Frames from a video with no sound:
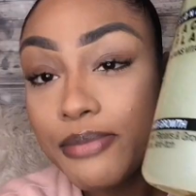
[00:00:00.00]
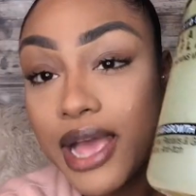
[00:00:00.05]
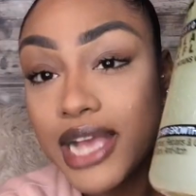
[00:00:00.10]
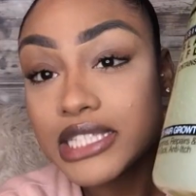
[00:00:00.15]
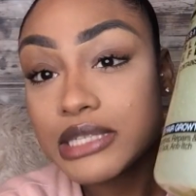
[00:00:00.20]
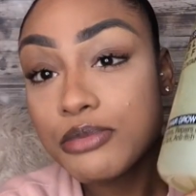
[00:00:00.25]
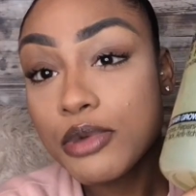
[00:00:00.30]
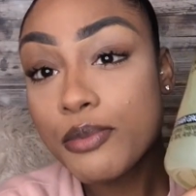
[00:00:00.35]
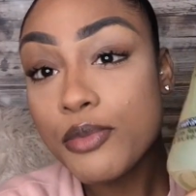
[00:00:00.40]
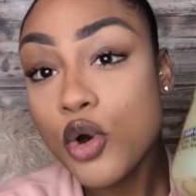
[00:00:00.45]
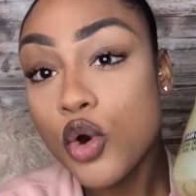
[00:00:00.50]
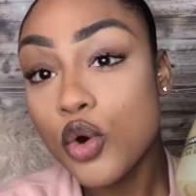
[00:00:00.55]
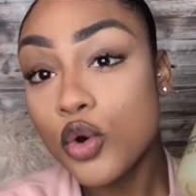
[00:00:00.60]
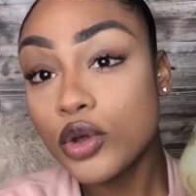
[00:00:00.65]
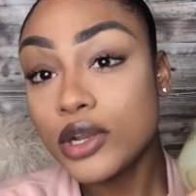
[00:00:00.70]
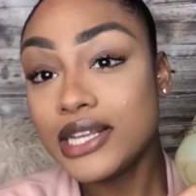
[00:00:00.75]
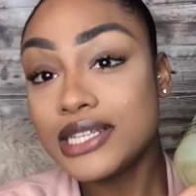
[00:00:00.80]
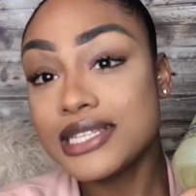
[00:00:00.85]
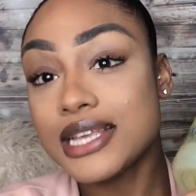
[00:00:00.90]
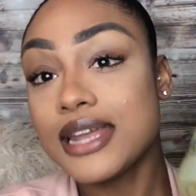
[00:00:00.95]
maximum
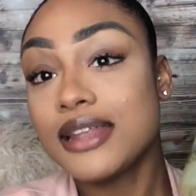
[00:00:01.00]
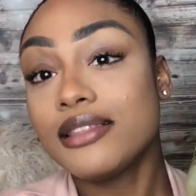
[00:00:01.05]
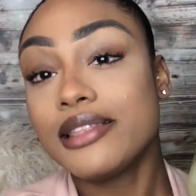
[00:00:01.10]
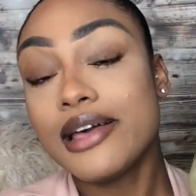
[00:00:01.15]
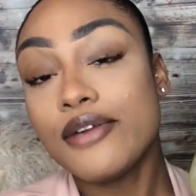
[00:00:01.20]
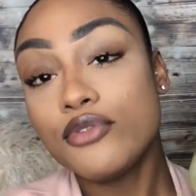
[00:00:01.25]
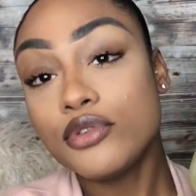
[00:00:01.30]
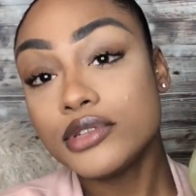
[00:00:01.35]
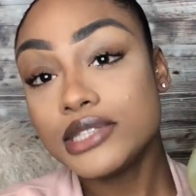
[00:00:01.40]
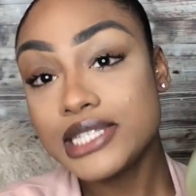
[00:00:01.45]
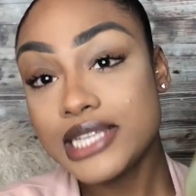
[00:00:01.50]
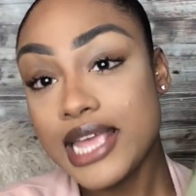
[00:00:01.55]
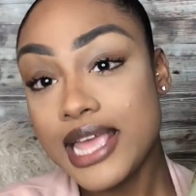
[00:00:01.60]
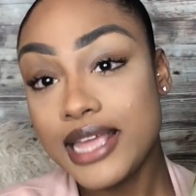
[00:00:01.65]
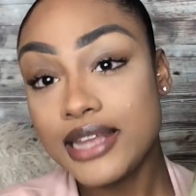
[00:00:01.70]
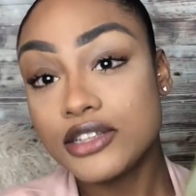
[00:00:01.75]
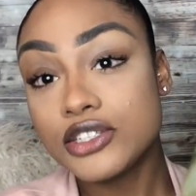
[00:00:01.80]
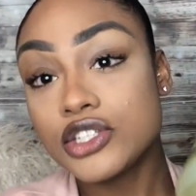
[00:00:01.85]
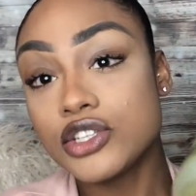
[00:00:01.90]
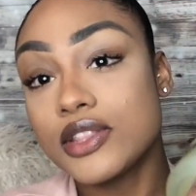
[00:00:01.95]
hold is at a level
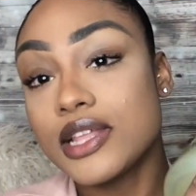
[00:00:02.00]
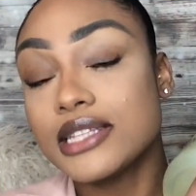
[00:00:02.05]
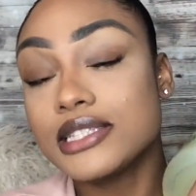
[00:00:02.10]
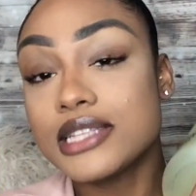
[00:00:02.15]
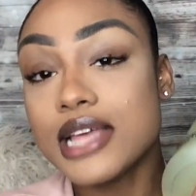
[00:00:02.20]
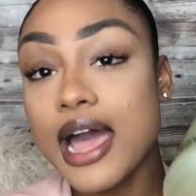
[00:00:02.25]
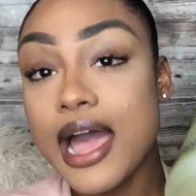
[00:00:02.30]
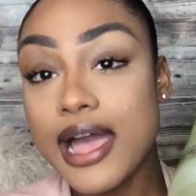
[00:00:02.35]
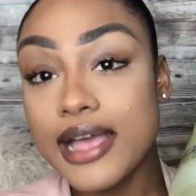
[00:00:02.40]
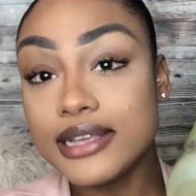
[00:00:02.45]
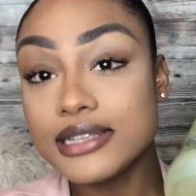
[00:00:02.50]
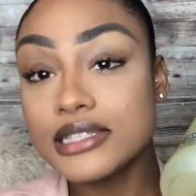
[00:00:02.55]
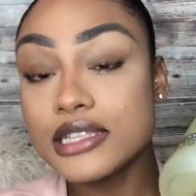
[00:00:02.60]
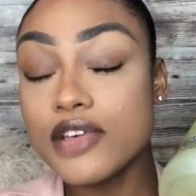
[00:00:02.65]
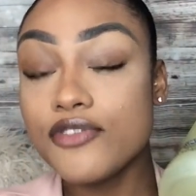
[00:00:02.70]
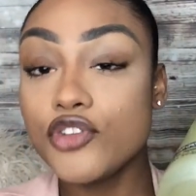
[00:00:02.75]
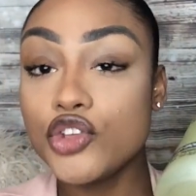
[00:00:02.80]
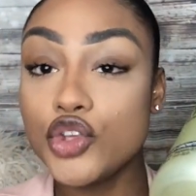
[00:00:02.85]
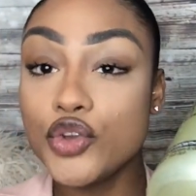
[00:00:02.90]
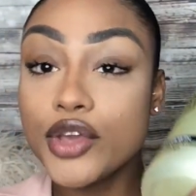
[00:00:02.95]
10, so that's the highest
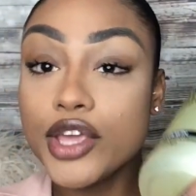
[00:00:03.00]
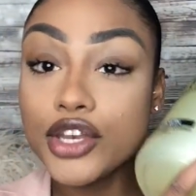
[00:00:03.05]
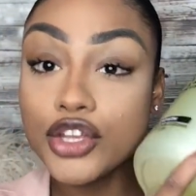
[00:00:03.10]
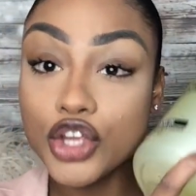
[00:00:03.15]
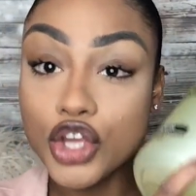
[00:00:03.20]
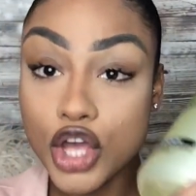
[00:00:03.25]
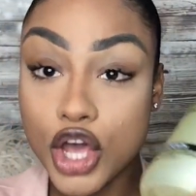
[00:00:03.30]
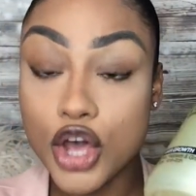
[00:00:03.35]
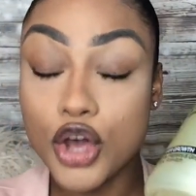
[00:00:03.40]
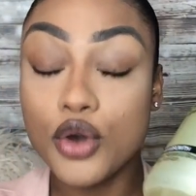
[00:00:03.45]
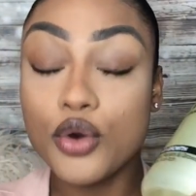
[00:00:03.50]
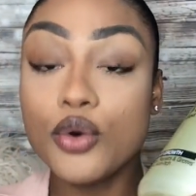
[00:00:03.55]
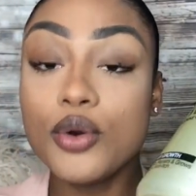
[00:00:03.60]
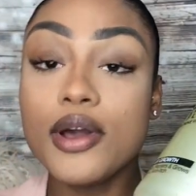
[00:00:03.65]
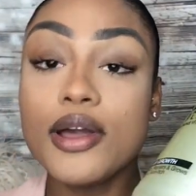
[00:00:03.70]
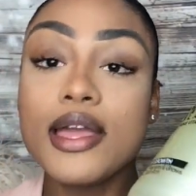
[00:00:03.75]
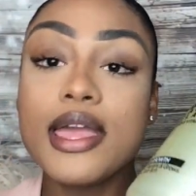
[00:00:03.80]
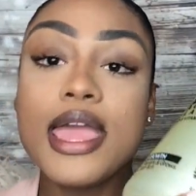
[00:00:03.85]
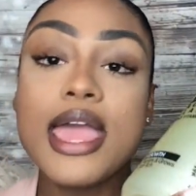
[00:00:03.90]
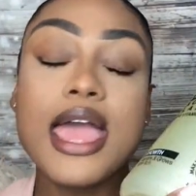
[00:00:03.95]
level you can
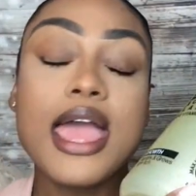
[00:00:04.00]
go.